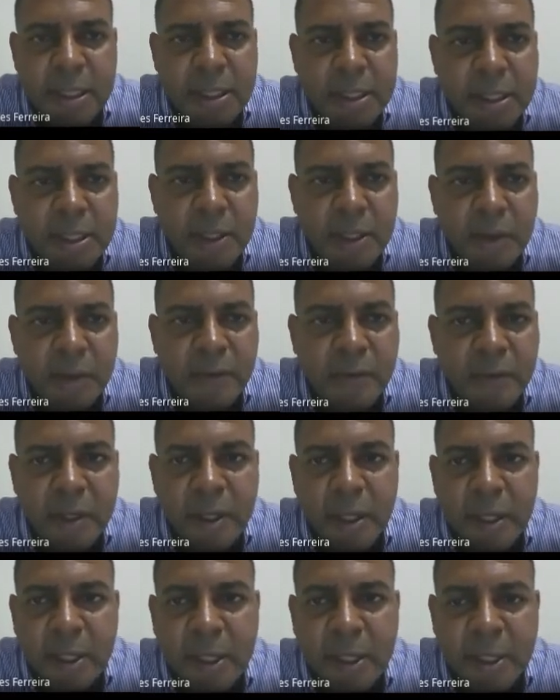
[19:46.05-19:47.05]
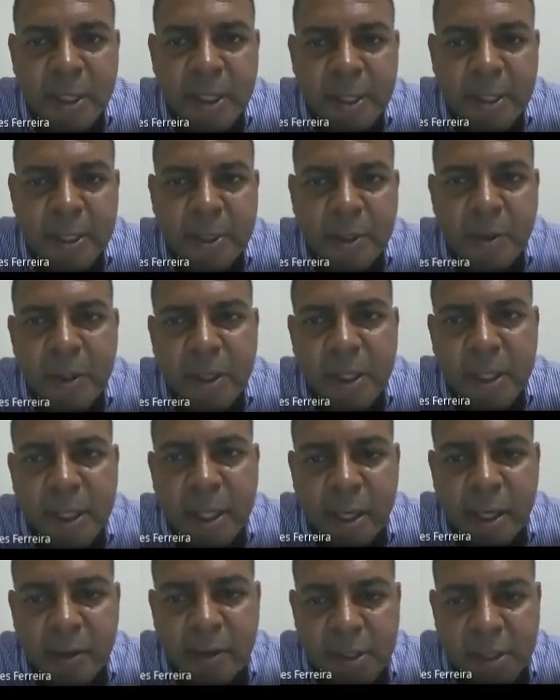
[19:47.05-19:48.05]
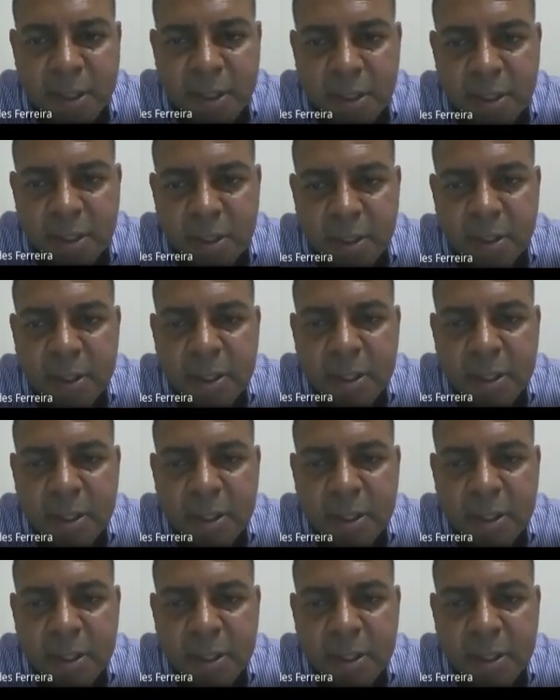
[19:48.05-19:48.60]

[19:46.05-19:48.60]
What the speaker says: So nonlinearity